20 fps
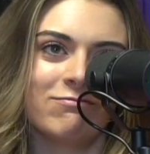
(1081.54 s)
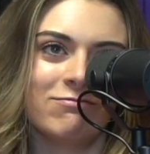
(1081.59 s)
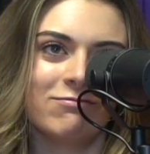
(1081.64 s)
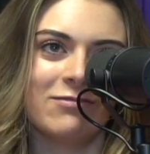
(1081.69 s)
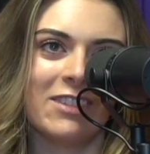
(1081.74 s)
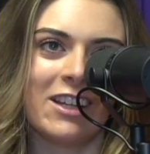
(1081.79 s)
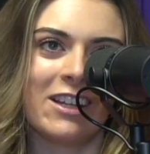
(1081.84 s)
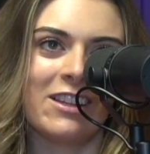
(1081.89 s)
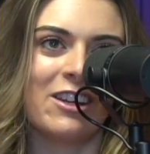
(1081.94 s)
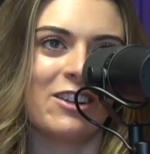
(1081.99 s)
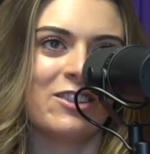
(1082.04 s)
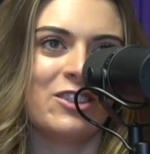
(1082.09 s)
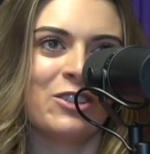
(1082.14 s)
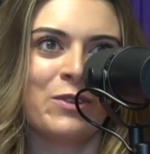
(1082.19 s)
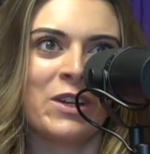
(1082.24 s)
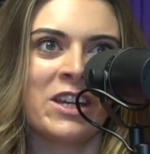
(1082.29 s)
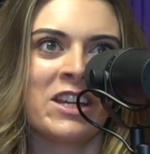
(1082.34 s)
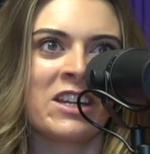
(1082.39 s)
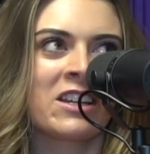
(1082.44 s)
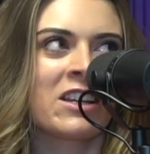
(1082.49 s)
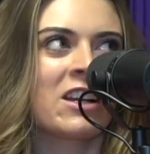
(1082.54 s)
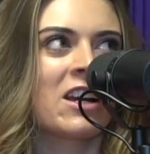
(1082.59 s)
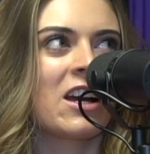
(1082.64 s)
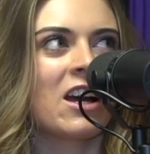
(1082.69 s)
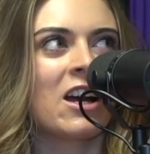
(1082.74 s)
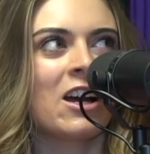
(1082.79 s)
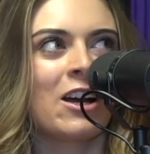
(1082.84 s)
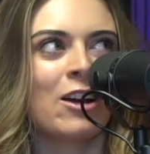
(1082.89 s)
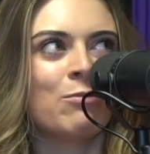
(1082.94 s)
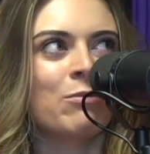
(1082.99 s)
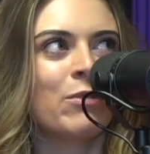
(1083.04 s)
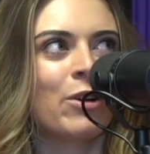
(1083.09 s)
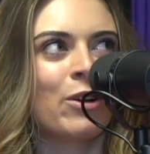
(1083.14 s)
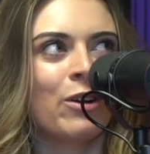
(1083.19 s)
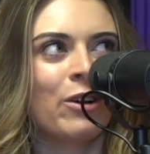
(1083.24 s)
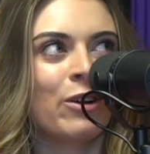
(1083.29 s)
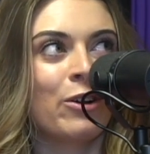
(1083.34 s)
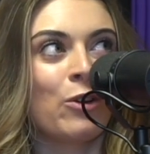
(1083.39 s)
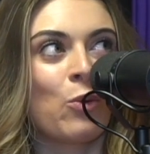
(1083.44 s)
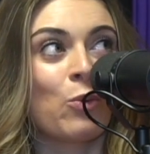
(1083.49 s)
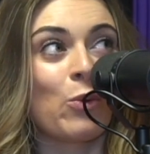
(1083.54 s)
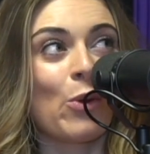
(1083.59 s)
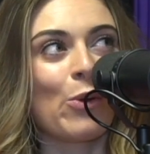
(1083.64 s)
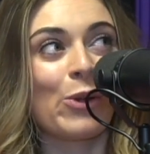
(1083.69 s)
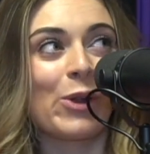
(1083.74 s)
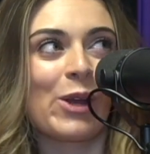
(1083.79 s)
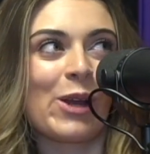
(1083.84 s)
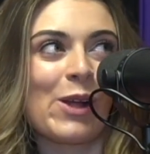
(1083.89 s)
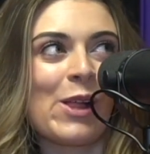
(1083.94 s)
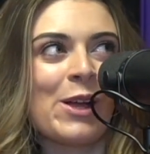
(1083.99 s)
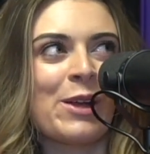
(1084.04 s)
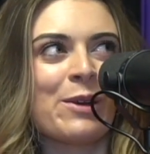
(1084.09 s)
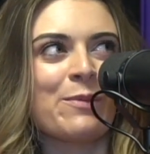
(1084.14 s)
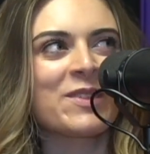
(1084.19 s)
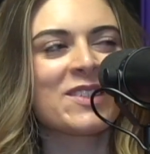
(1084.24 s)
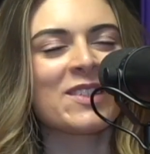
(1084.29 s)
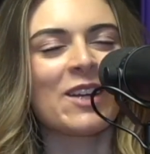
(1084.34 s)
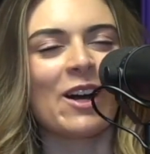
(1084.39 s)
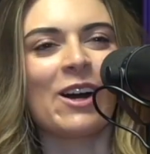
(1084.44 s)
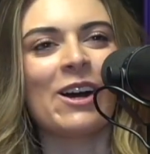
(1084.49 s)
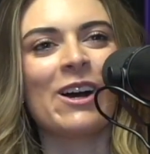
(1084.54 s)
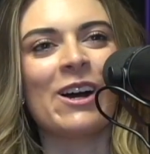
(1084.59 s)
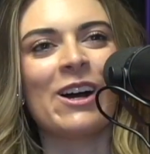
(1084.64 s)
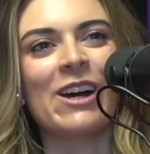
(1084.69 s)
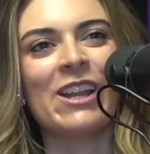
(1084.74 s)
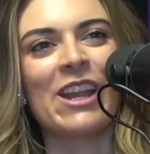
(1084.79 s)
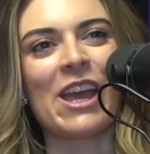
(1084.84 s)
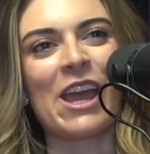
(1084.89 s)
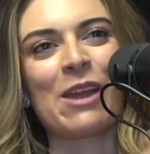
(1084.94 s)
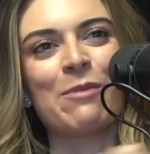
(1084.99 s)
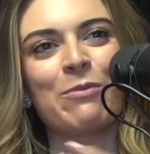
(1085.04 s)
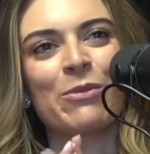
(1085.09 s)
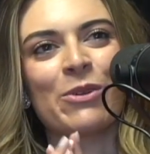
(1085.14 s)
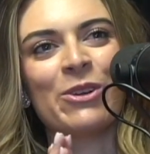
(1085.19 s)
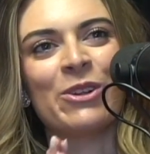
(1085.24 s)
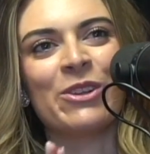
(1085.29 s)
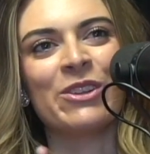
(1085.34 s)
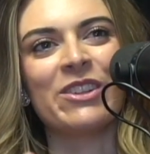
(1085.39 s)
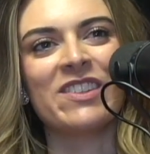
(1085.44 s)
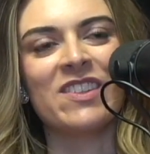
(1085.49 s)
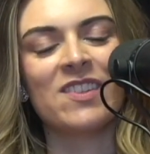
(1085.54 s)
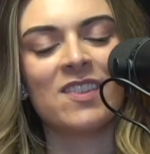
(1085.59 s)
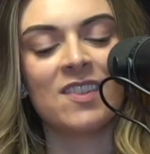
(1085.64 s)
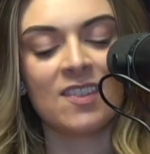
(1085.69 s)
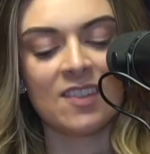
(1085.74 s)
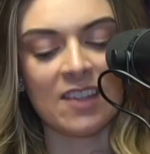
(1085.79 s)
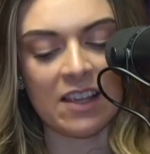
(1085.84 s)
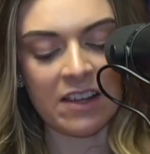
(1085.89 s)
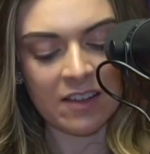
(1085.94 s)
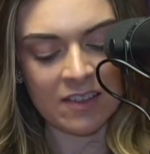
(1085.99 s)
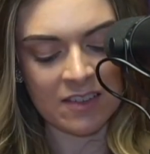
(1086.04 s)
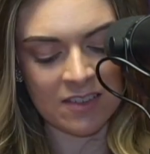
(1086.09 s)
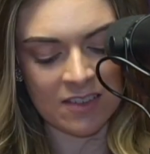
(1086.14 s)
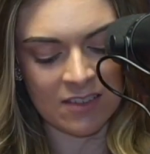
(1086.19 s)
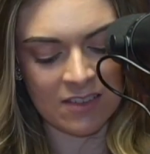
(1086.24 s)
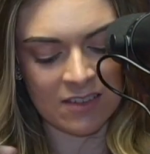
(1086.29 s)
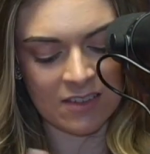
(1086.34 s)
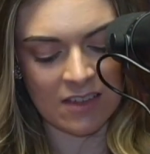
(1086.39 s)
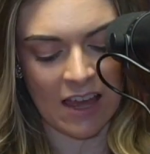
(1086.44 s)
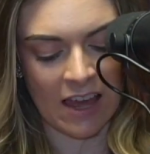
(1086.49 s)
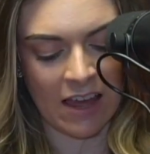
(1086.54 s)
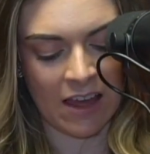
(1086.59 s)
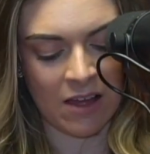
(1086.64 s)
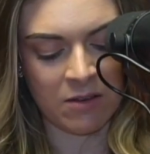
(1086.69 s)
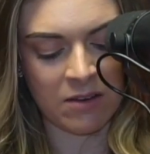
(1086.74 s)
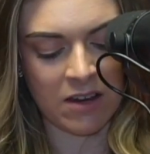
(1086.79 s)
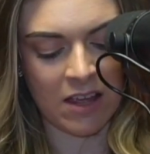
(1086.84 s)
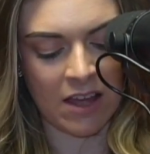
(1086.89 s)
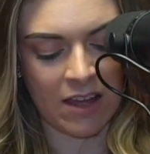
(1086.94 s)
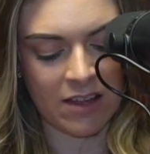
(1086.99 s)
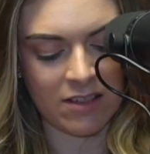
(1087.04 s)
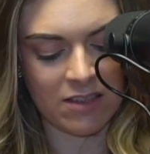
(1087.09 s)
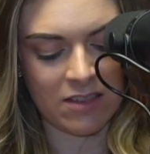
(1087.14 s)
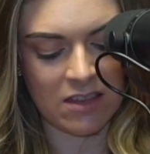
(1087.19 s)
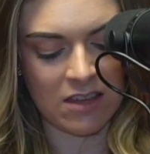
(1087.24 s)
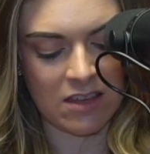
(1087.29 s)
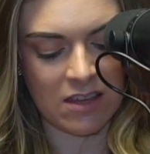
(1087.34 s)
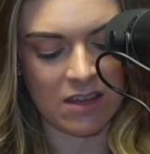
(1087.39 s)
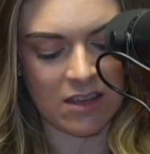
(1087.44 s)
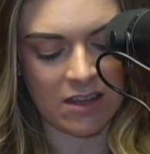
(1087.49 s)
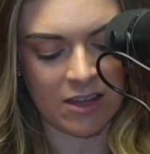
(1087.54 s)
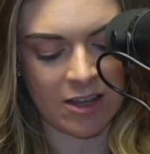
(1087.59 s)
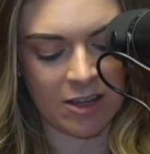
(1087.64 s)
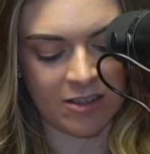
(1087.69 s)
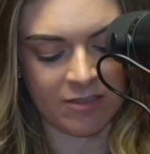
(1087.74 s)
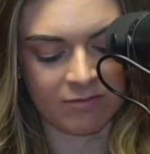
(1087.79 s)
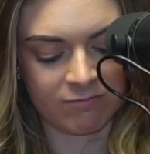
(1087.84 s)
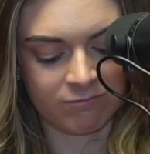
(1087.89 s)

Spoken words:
And they're doing a roller eclipse on April the 6th out at the